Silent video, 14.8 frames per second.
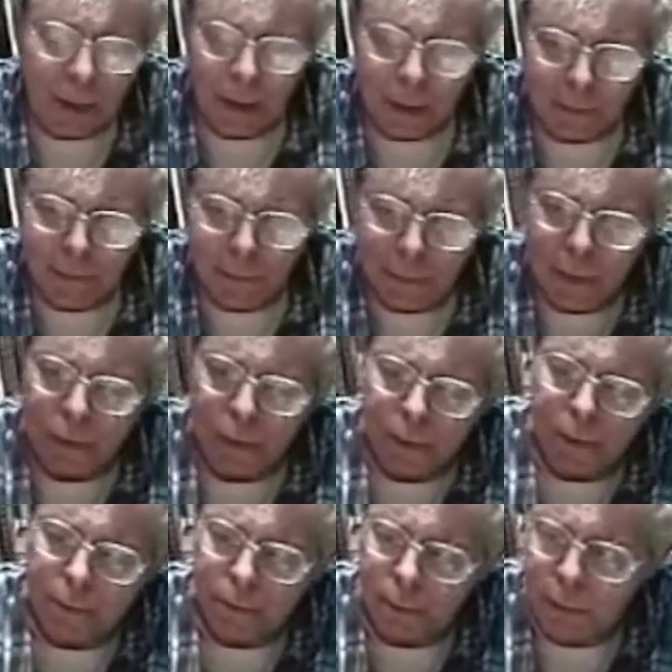kind of absurd
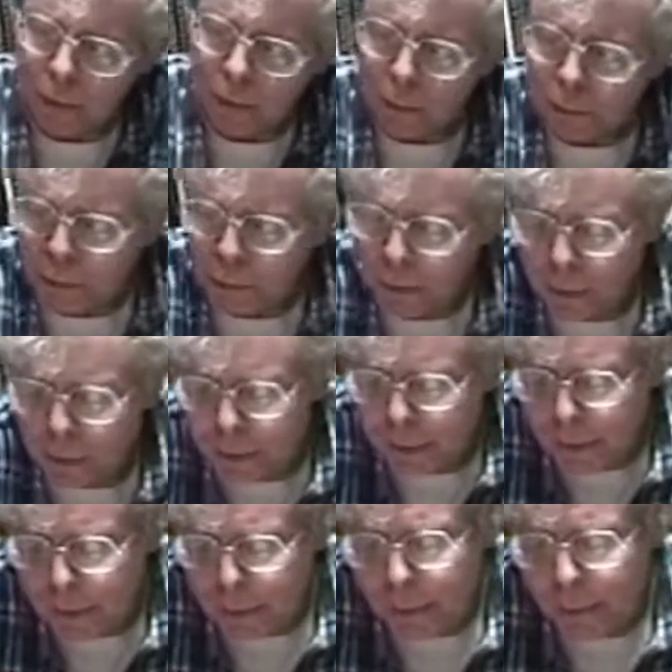sculpture,
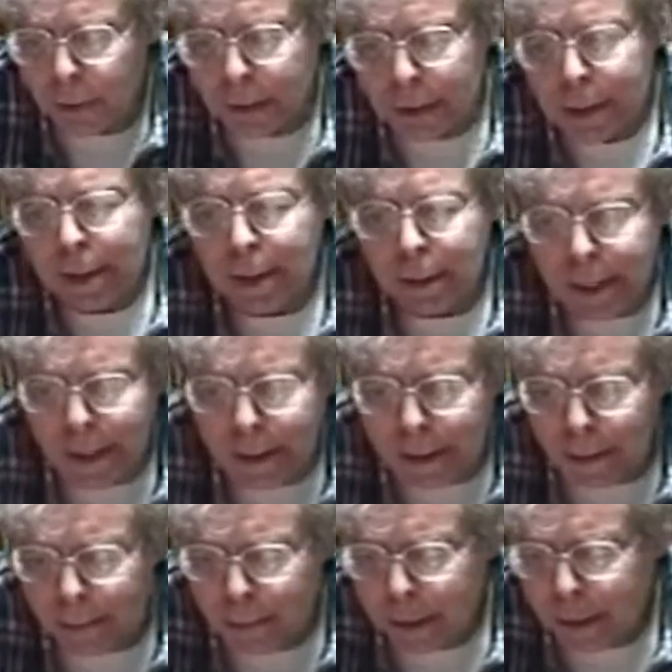too. I'll discuss that
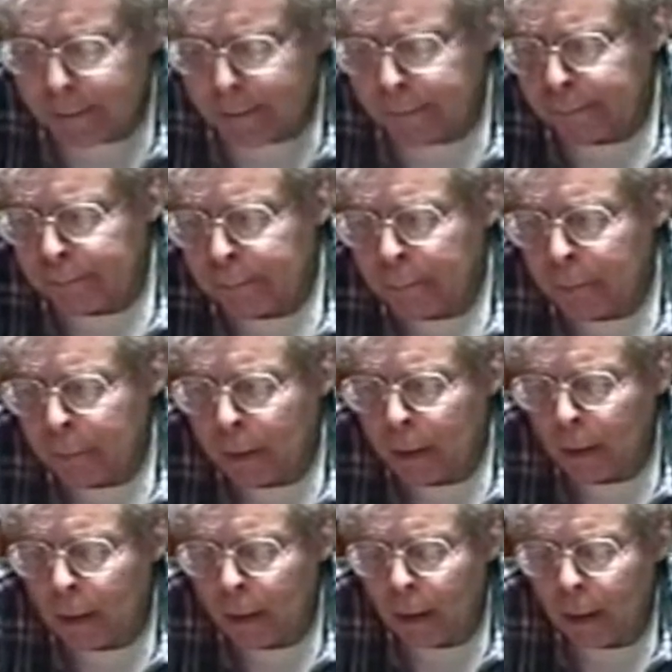sometime.
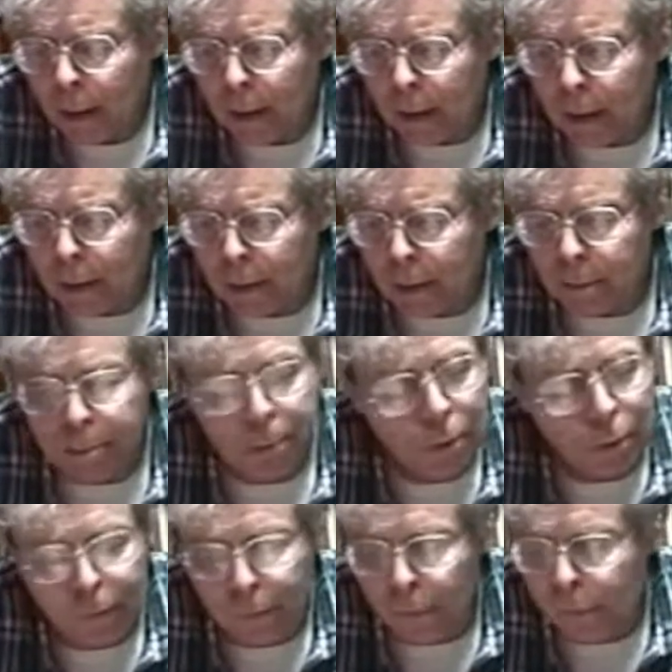
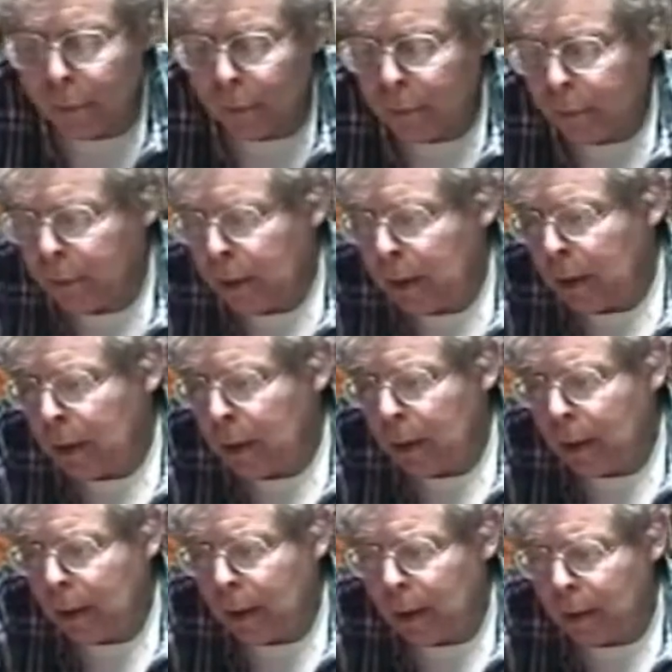Beautiful, though.
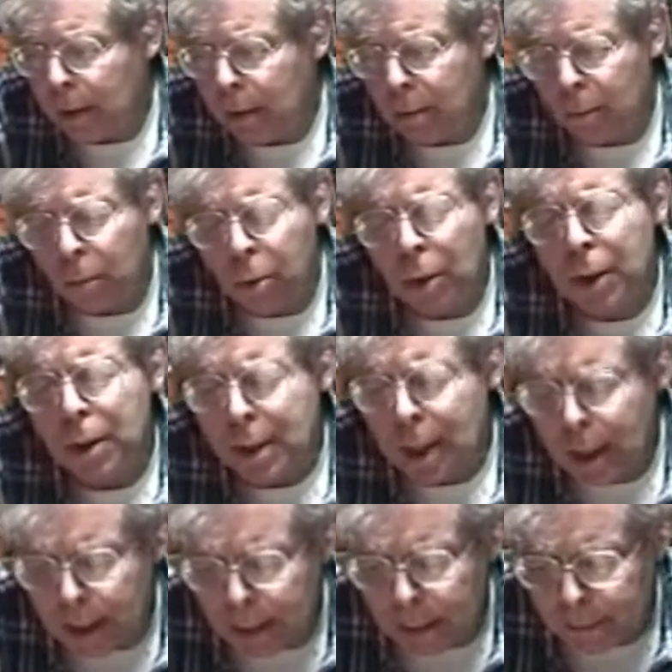What a
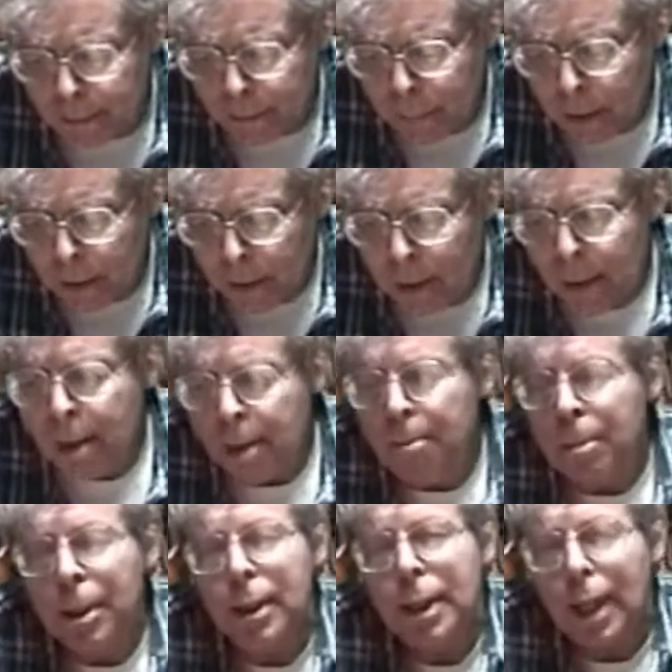time.
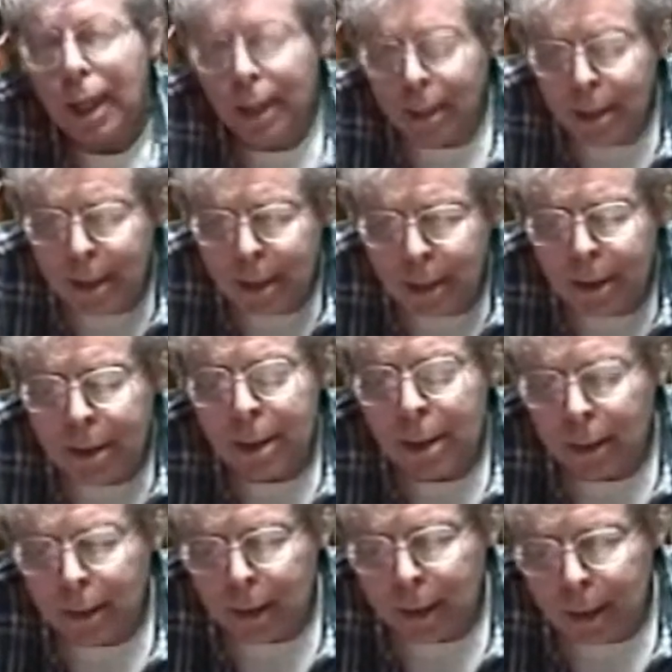But it ended
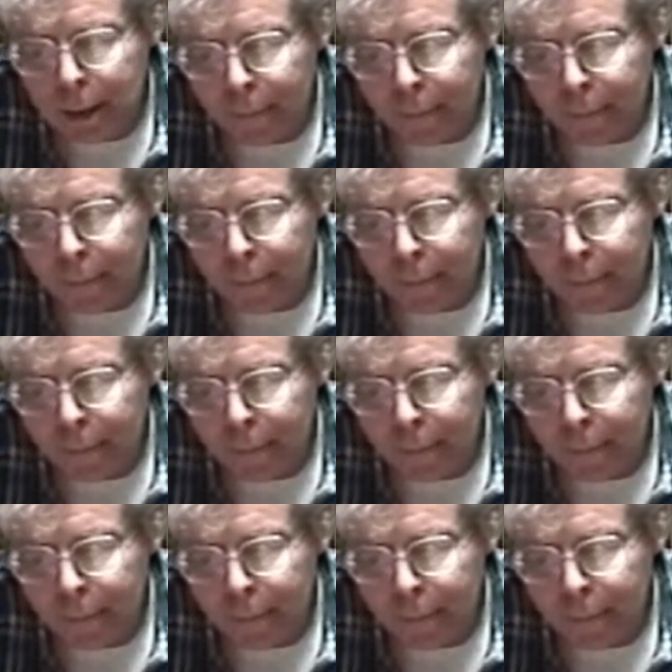suddenly in